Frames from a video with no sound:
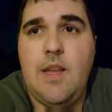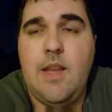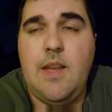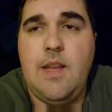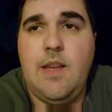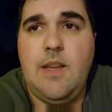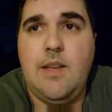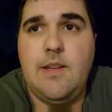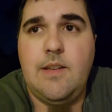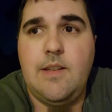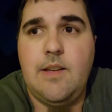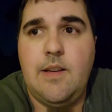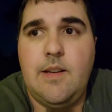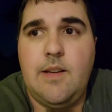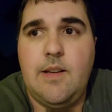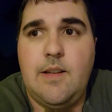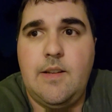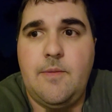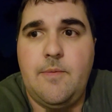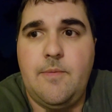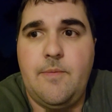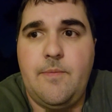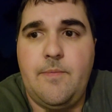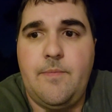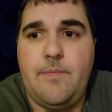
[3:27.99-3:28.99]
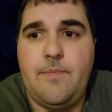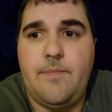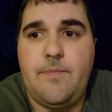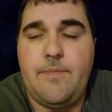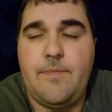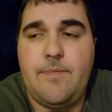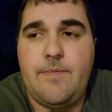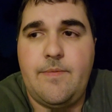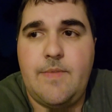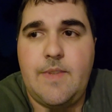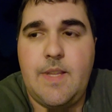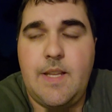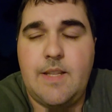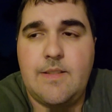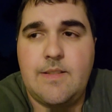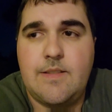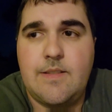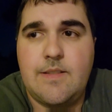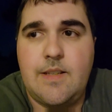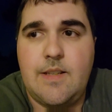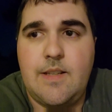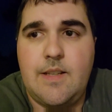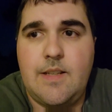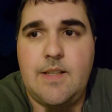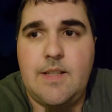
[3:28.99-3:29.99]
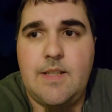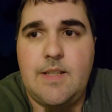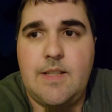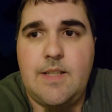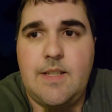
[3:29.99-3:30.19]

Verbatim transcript: and um, that's uh,